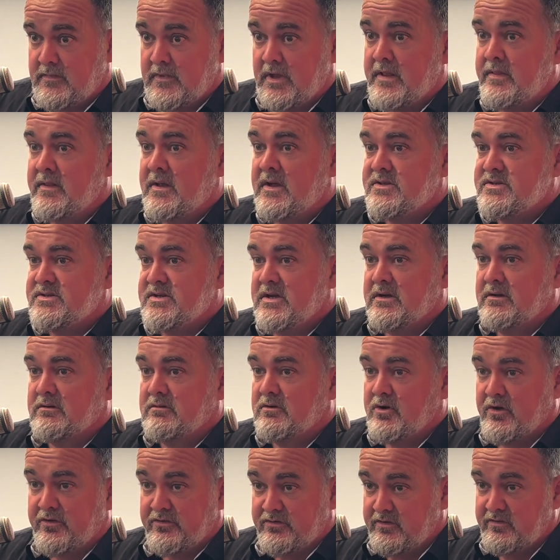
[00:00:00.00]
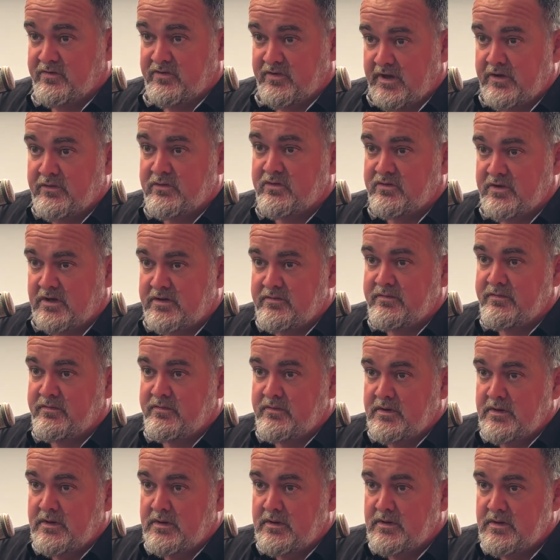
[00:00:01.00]
And that's our cost of sales stuff.
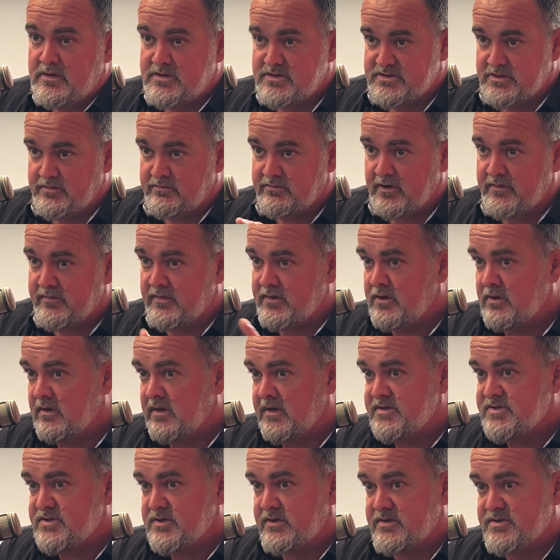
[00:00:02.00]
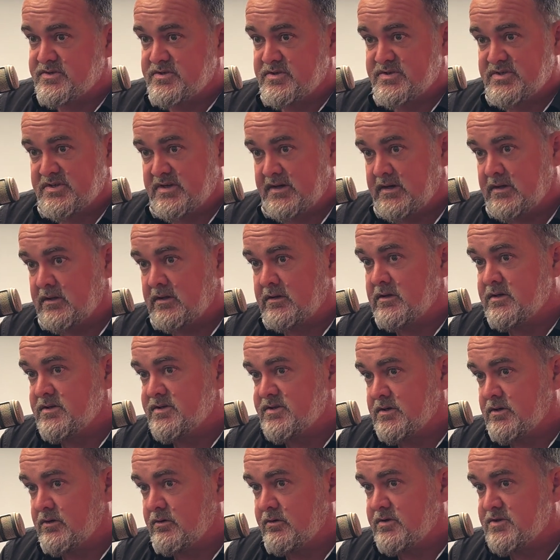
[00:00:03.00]
So revenue less cost of sale
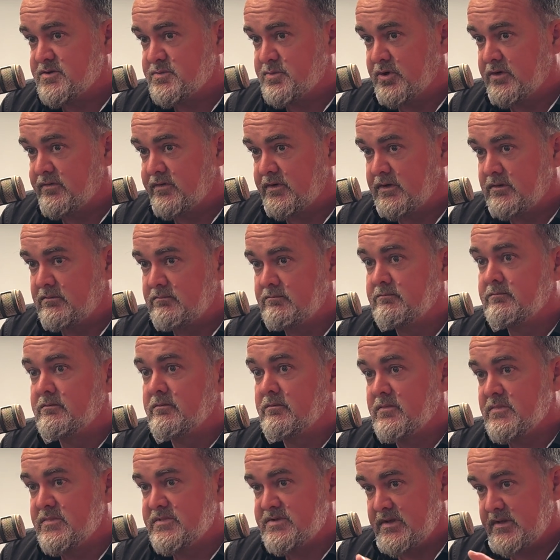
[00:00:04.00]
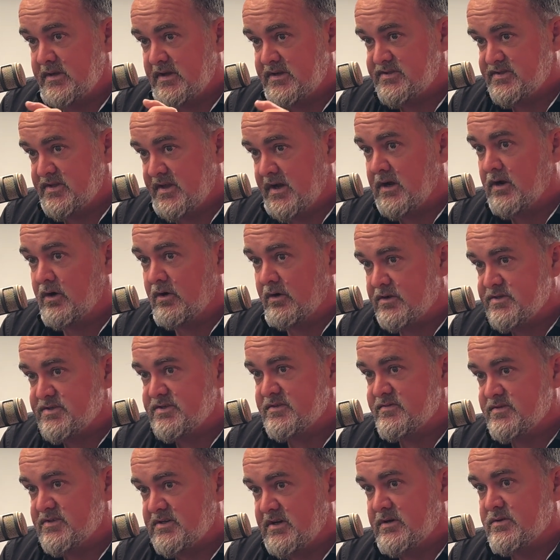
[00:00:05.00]
is our gross profit. So that's that cost
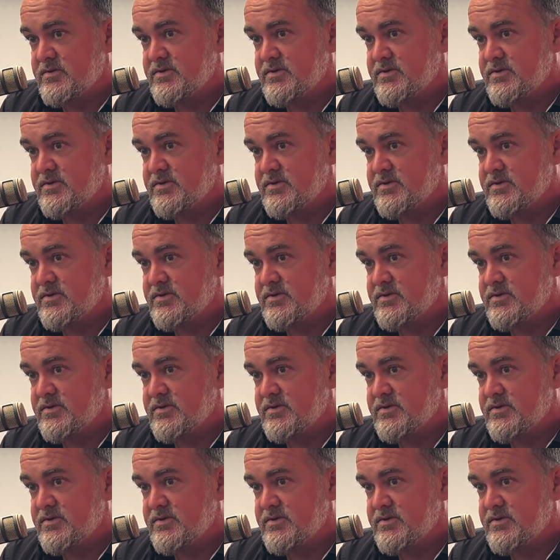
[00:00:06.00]
of sales